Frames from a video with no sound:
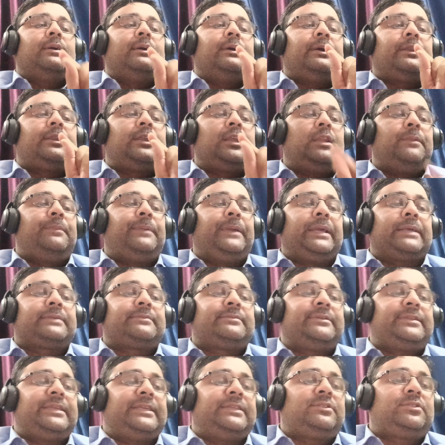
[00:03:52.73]
railway
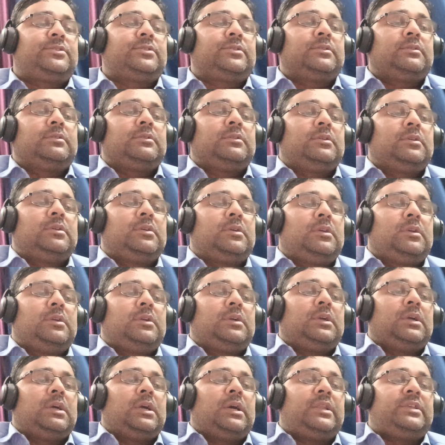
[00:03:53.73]
accident
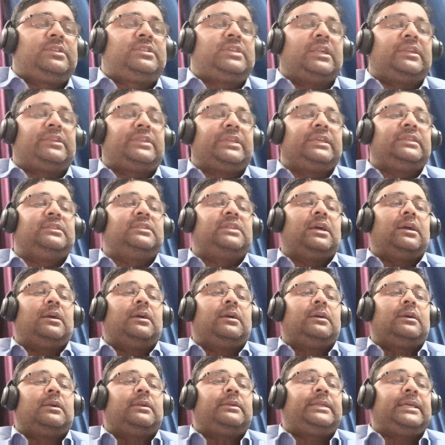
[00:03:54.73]
resulting in
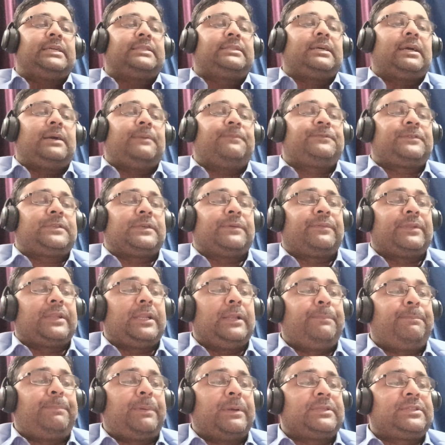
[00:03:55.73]
the death of
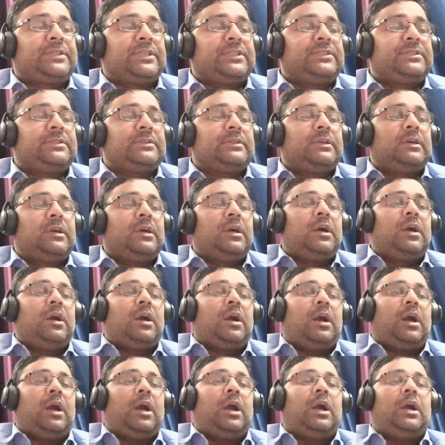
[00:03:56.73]
several persons,
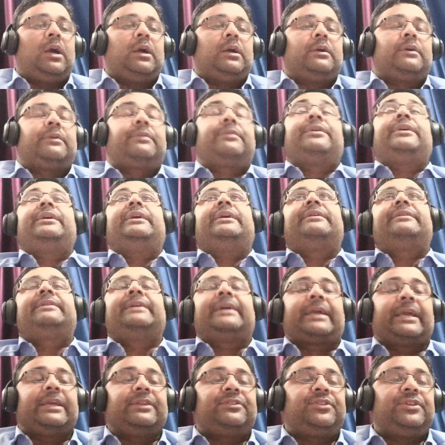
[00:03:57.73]
or rare
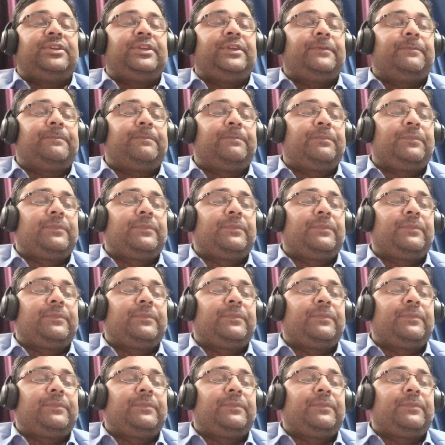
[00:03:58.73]
dacoity,